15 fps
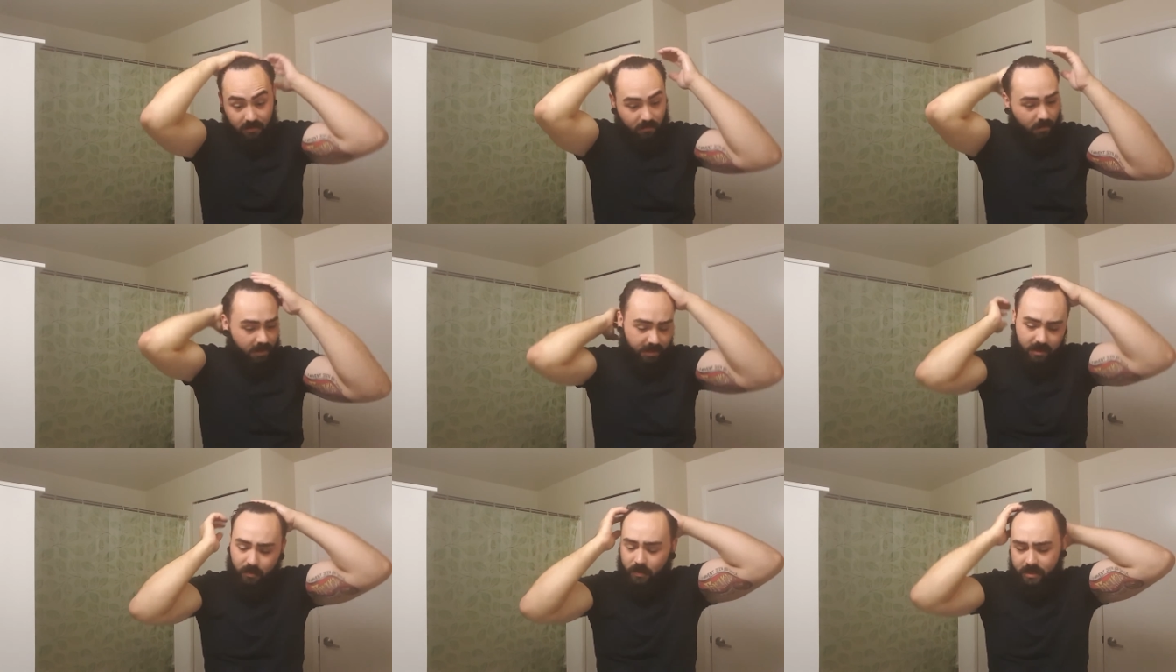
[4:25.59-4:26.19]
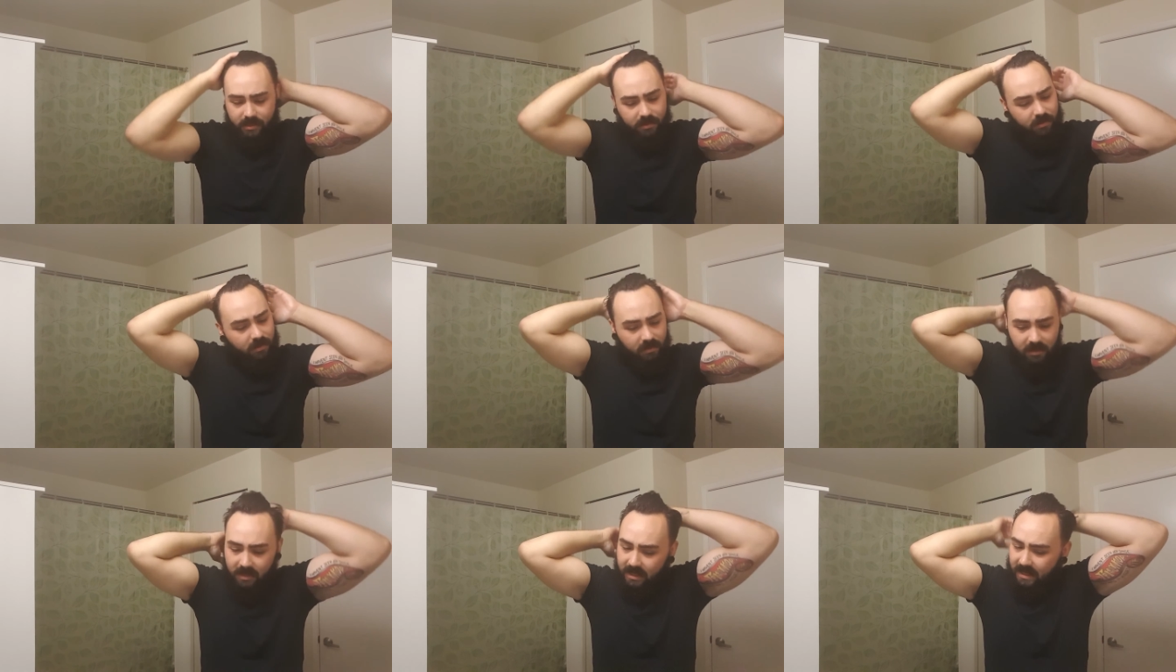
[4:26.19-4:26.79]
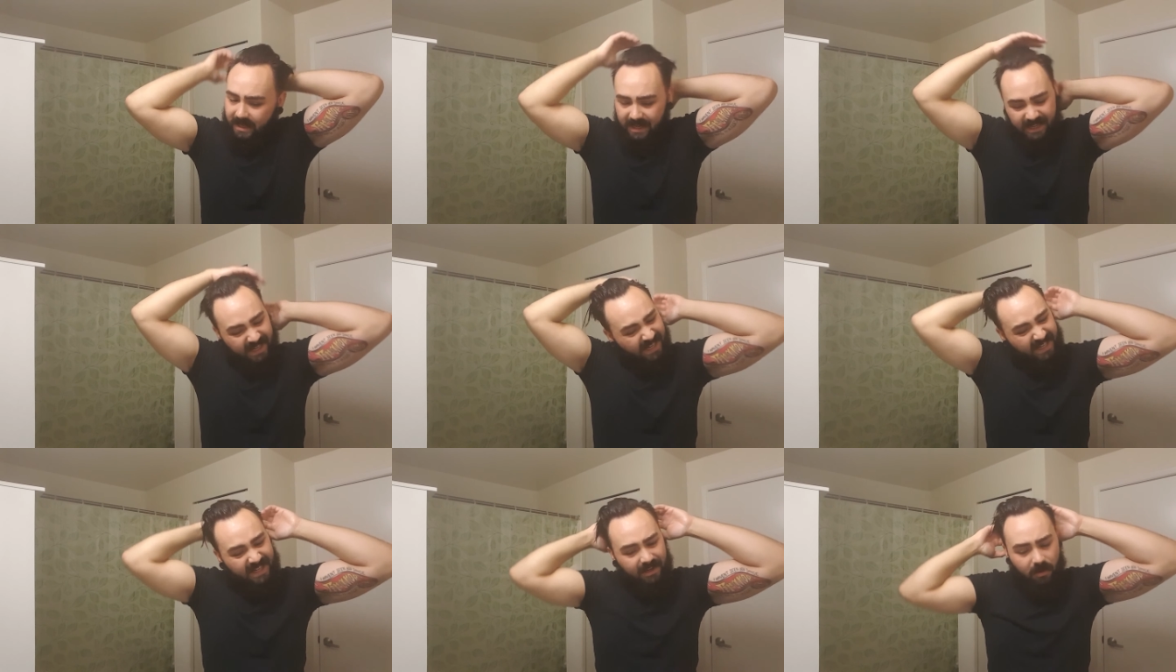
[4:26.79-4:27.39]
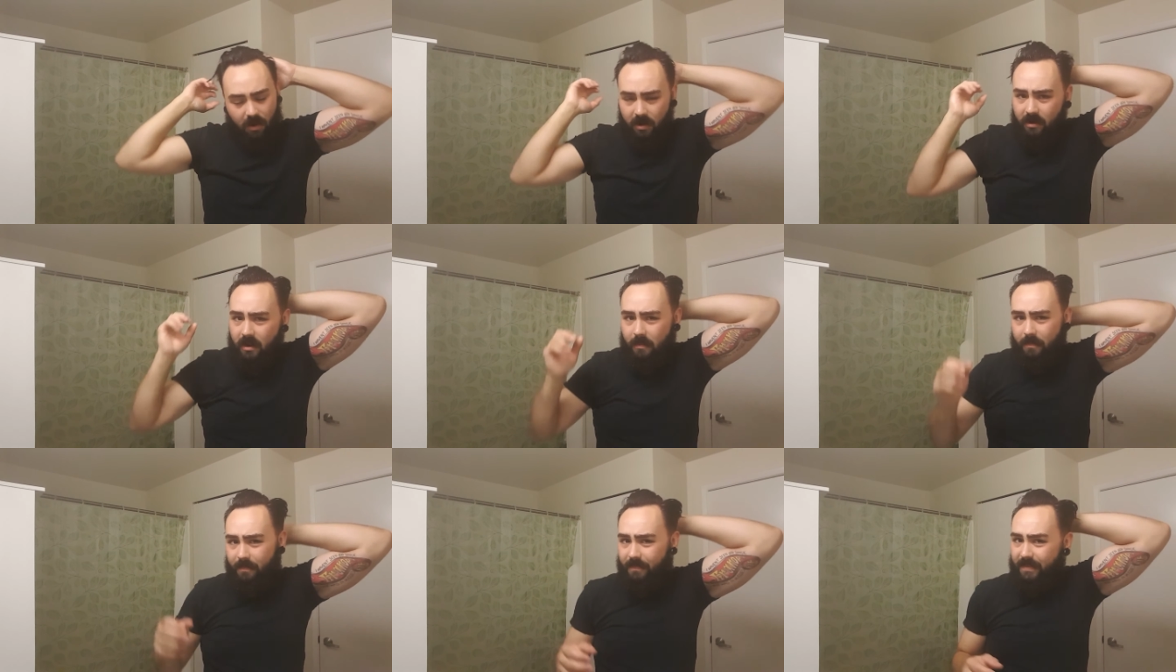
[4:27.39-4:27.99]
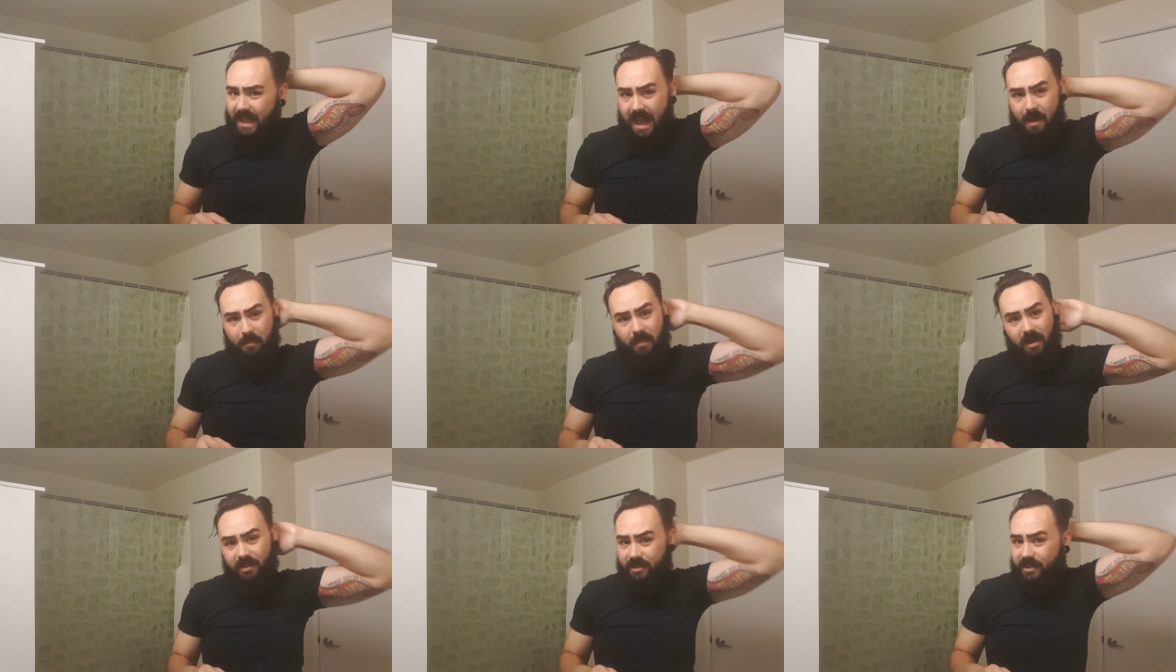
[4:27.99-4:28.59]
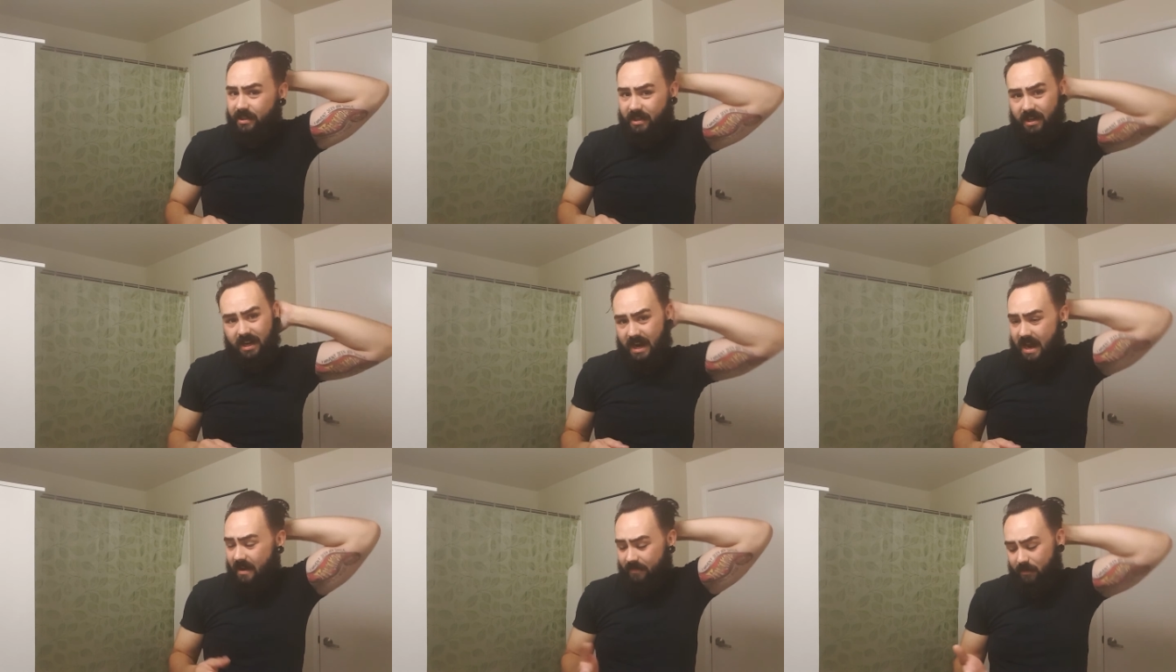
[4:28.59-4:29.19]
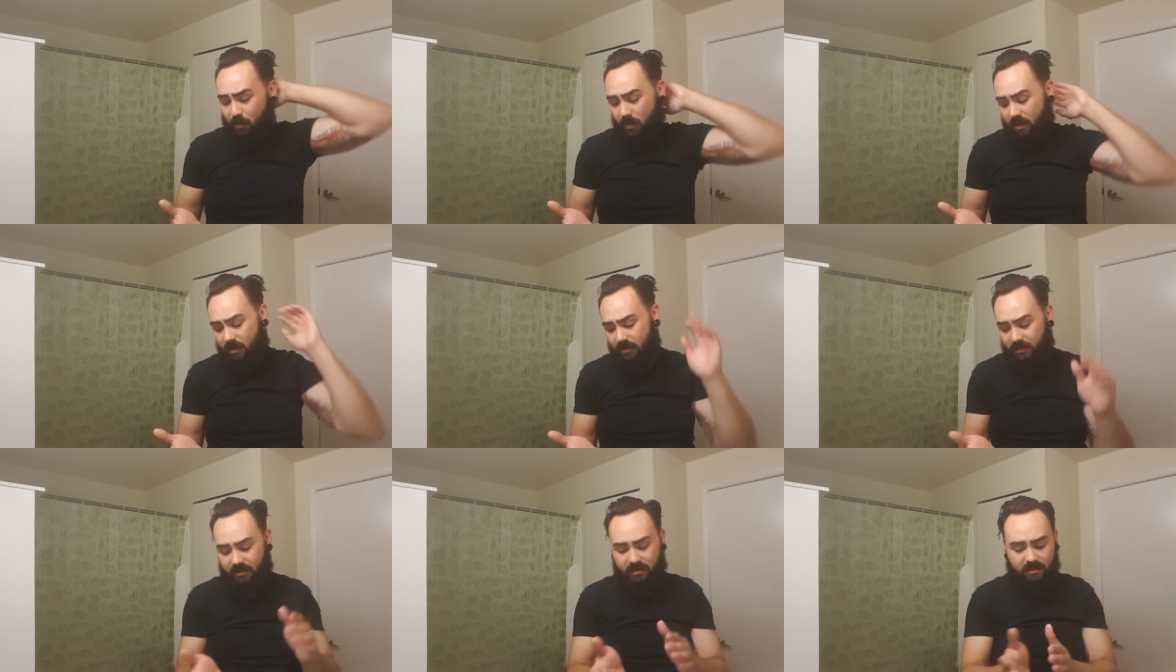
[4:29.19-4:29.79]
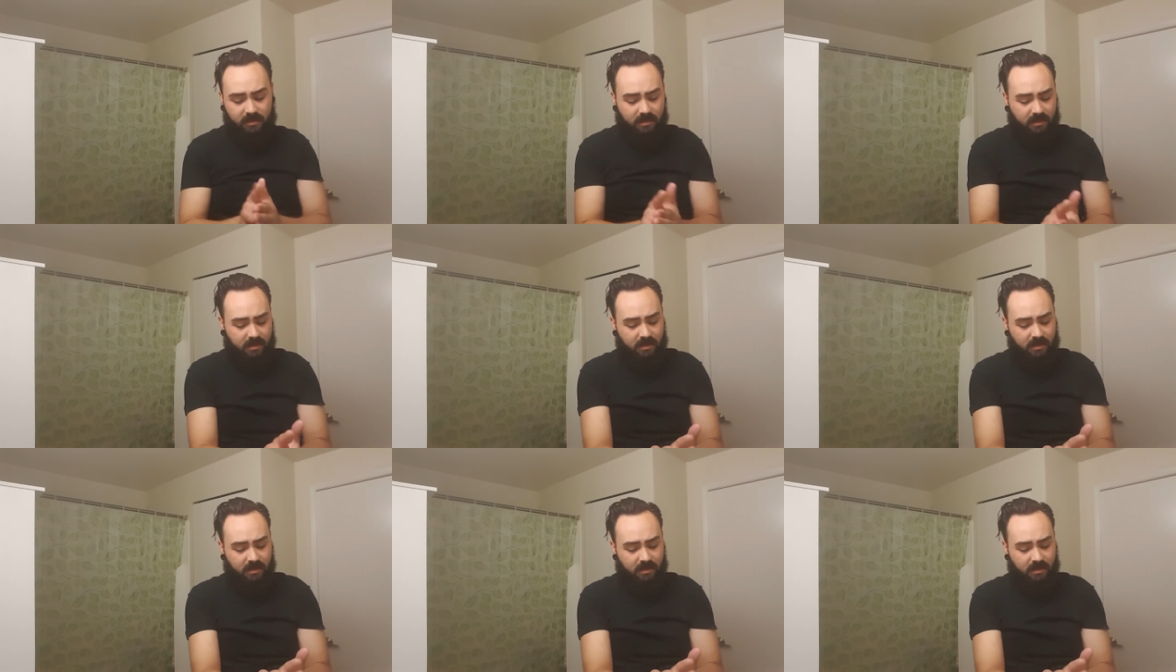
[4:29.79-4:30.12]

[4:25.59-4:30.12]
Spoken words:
Where the original, it didn't harden up that much afterwards,